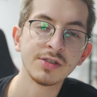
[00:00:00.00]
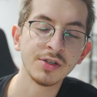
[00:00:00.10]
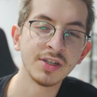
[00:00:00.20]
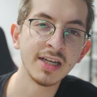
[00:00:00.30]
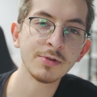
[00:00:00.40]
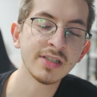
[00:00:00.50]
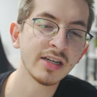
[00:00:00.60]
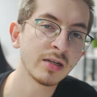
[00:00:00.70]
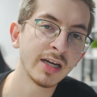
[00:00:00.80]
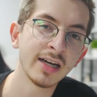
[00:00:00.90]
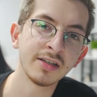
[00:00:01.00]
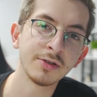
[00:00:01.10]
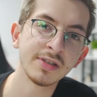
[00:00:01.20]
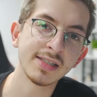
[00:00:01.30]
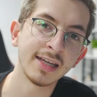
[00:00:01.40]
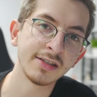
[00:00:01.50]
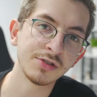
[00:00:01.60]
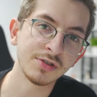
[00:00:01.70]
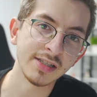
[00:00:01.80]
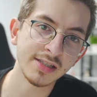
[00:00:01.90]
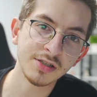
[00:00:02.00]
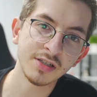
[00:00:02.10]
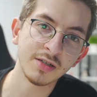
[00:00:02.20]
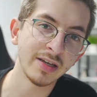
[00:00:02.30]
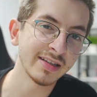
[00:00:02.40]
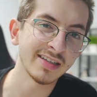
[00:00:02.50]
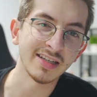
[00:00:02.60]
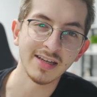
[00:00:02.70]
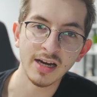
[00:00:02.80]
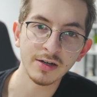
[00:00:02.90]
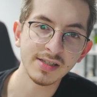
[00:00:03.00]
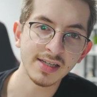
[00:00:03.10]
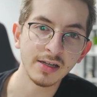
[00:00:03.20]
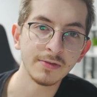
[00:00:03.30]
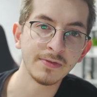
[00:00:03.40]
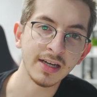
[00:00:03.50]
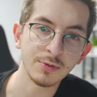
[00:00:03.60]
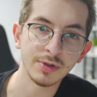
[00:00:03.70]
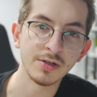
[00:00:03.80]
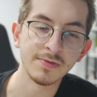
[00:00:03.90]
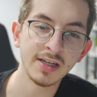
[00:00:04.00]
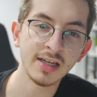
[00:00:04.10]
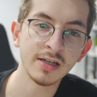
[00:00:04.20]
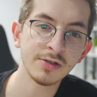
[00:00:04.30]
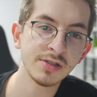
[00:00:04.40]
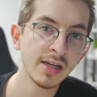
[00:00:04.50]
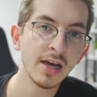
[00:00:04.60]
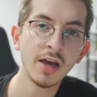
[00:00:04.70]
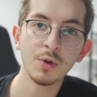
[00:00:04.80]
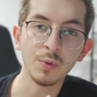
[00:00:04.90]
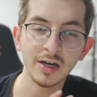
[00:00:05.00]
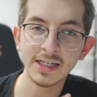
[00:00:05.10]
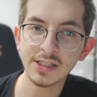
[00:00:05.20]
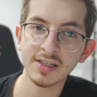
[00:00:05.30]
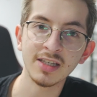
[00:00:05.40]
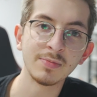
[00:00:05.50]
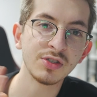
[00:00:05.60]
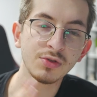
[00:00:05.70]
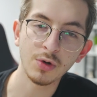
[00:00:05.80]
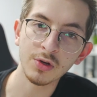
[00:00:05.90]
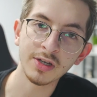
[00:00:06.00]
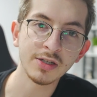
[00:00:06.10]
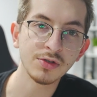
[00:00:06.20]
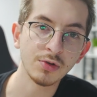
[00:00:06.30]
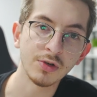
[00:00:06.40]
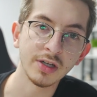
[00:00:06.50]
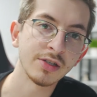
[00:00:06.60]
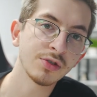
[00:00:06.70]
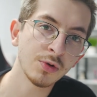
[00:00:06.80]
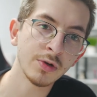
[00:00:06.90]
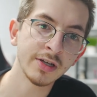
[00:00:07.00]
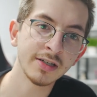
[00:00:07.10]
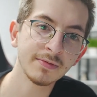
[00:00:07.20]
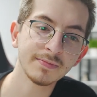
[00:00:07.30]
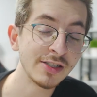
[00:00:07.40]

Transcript: So today we're talking about how to do this endless transition, make like a carousel effect with your videos, where it just keeps scrolling and scrolling and scrolling.